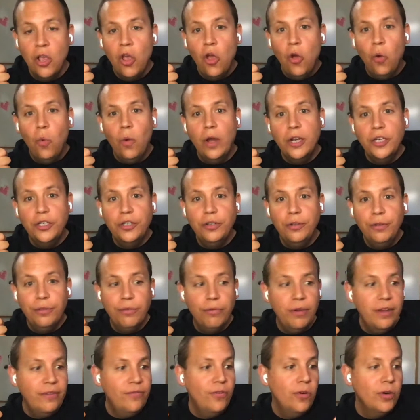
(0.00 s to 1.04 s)
1, 2,
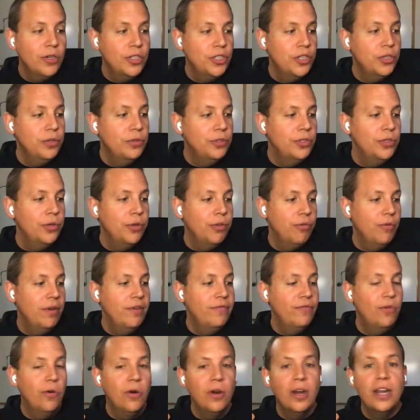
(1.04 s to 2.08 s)
3, 4, 2, 2, 3,
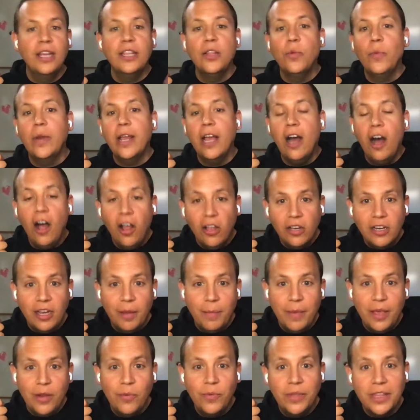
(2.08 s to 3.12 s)
4. And then we all come
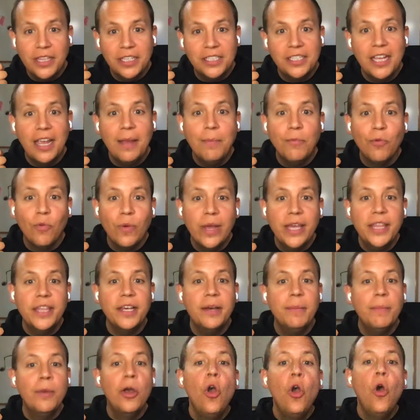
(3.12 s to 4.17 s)
in with the same
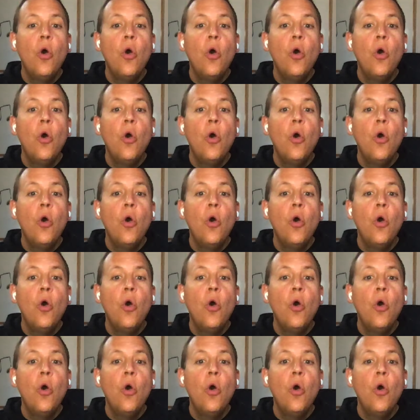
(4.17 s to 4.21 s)
rhythm.